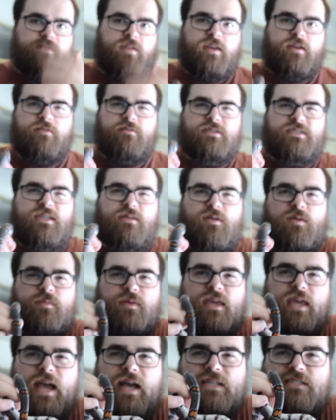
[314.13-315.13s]
they don't seem to
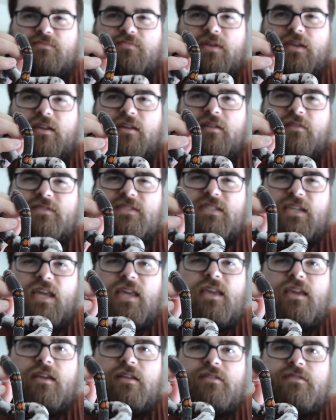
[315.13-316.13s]
be as big of
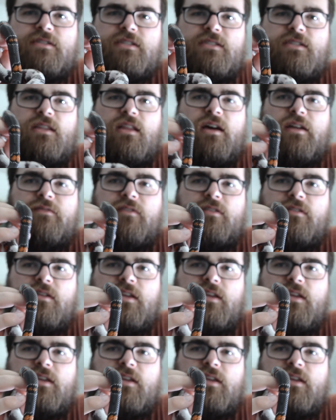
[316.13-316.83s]
snake eaters as a lot of other